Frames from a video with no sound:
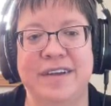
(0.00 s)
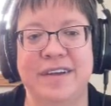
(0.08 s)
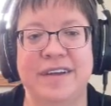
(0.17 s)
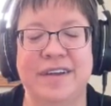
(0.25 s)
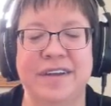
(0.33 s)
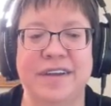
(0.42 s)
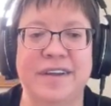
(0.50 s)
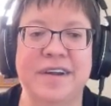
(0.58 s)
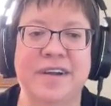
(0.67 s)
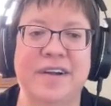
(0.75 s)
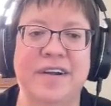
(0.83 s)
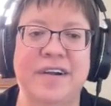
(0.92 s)

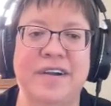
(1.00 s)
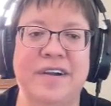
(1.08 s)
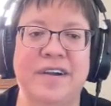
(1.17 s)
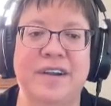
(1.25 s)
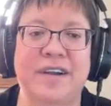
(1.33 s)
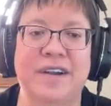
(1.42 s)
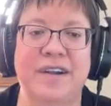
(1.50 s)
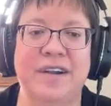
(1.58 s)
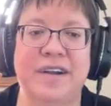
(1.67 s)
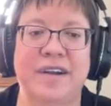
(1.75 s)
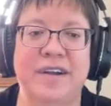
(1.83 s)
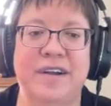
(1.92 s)

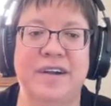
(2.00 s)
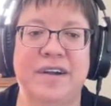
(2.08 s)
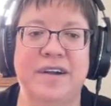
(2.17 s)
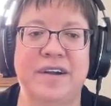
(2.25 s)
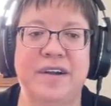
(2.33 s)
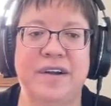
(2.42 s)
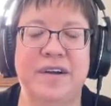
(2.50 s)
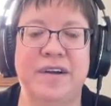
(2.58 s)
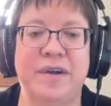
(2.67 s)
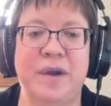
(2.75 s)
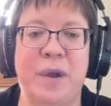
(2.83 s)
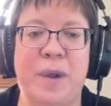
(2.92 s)

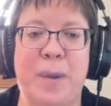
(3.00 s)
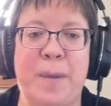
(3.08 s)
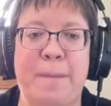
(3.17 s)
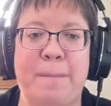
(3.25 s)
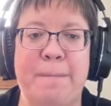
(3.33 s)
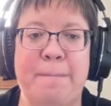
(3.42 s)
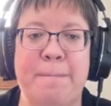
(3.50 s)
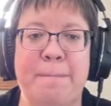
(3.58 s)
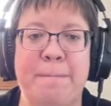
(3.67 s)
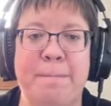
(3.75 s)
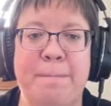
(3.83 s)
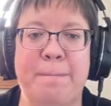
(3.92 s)

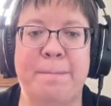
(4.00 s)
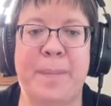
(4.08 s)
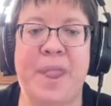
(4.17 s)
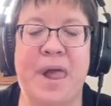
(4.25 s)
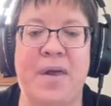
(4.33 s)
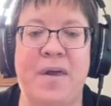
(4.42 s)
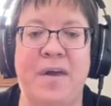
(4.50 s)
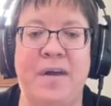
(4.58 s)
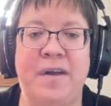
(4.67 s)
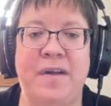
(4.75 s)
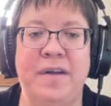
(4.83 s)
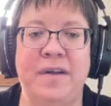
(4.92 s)

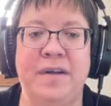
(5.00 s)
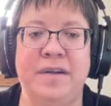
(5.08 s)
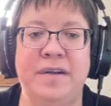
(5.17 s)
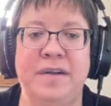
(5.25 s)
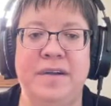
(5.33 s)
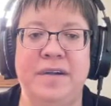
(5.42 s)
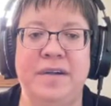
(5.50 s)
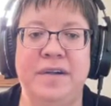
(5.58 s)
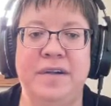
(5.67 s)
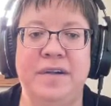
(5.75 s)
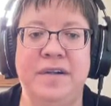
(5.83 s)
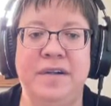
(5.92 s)

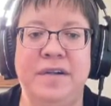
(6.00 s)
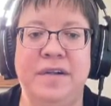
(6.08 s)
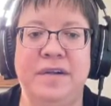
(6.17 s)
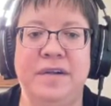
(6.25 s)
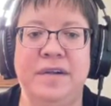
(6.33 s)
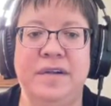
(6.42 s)
The person shown says nothing.